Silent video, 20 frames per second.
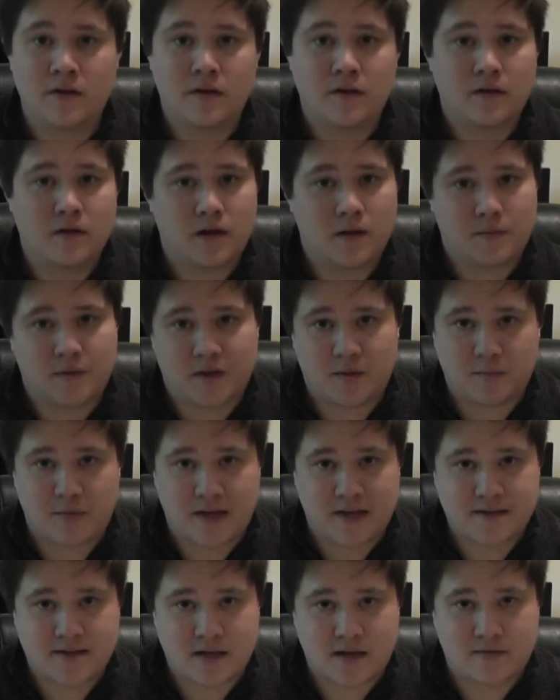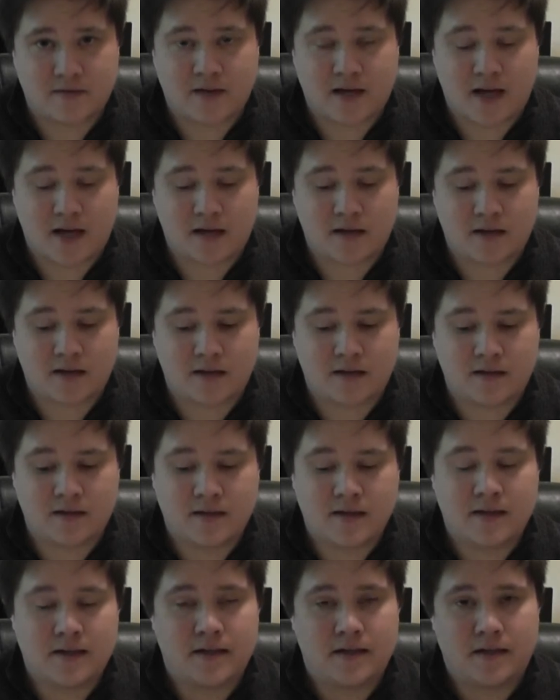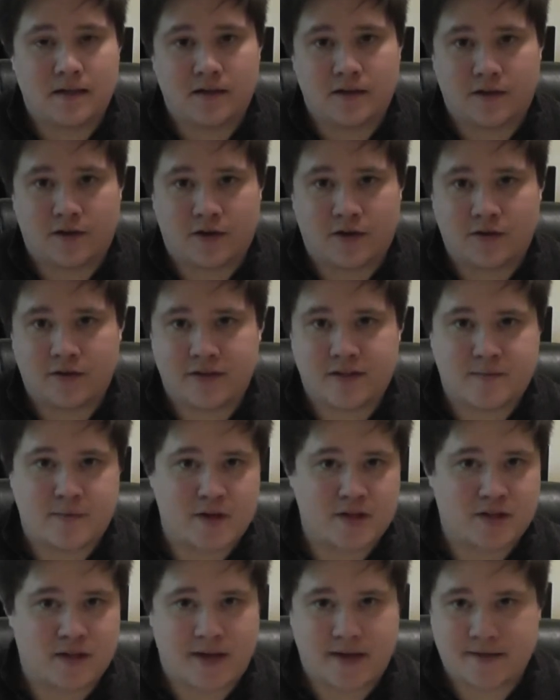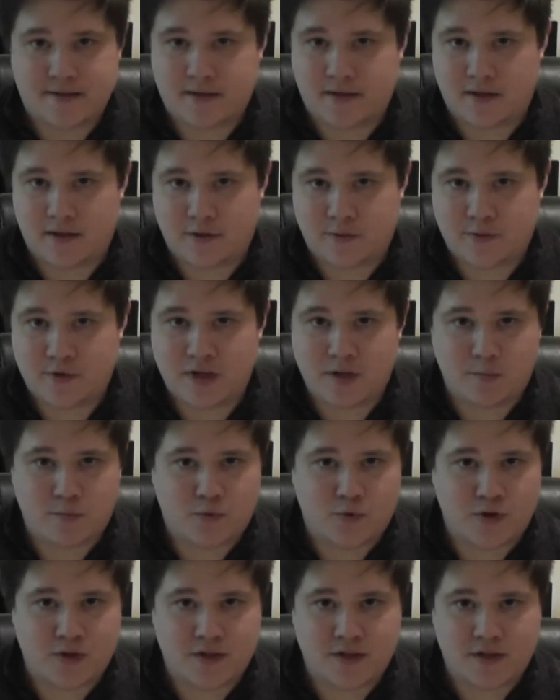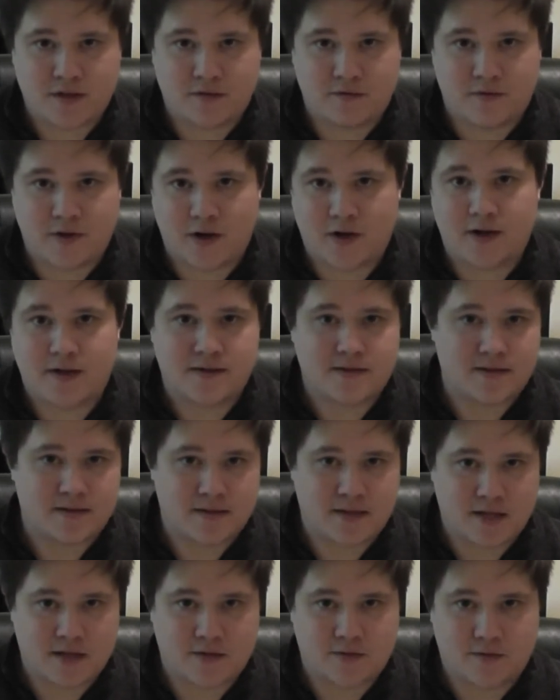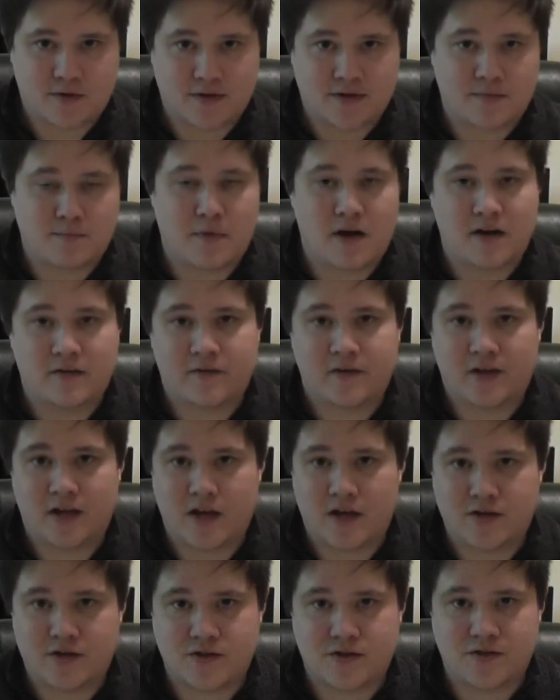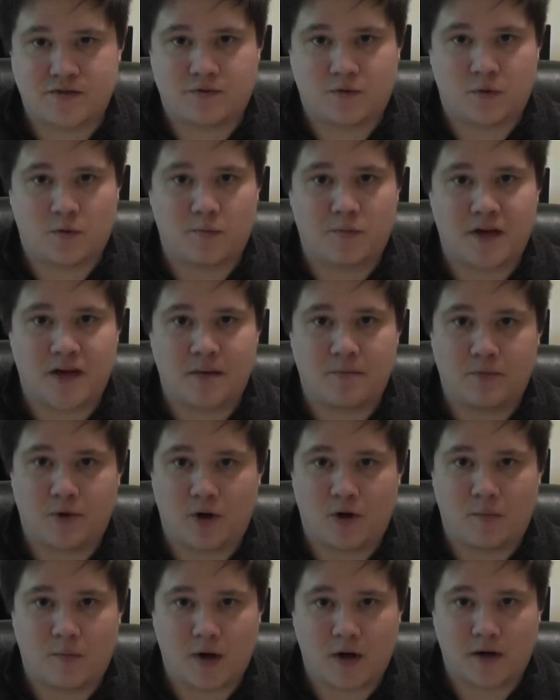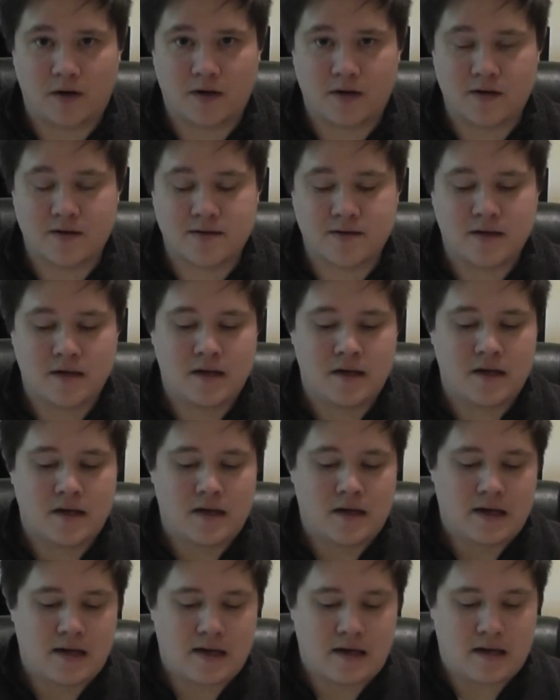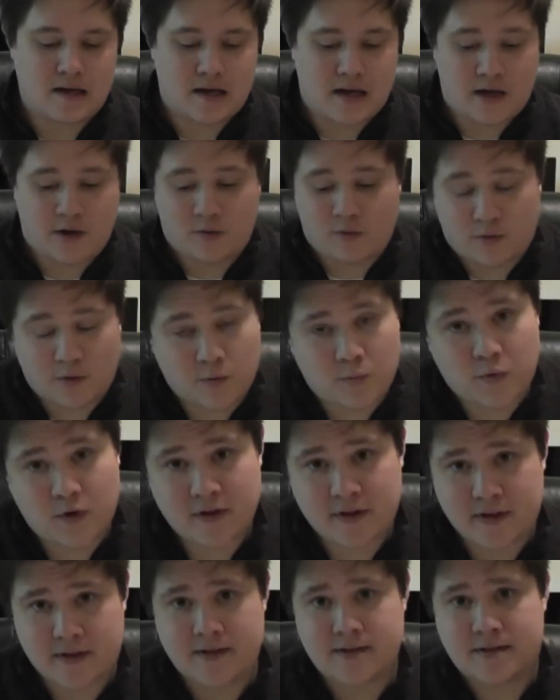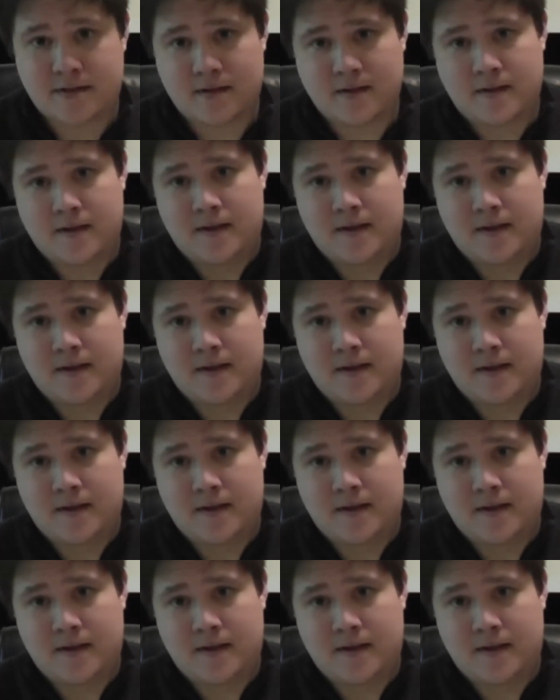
company based out of Canada, and they're currently specializing in 3D printing various accessories and modifications for paintball markers. And I ordered one of these.